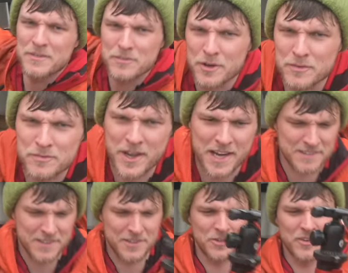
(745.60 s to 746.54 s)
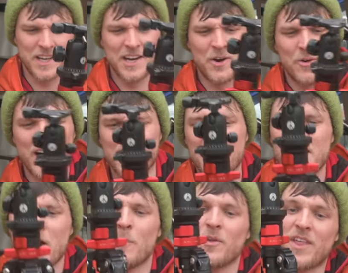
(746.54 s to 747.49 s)
it for effect, I don't really know why,
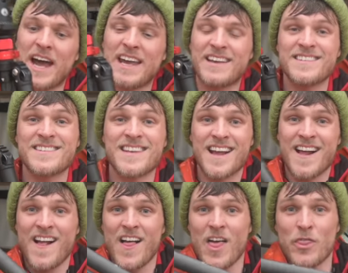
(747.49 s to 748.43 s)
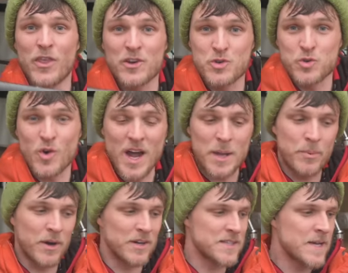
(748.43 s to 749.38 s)
but that is the
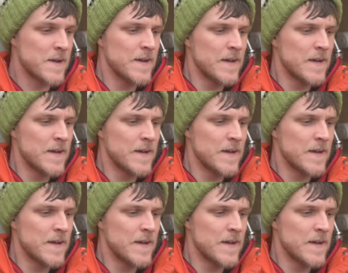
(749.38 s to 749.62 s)
tripod.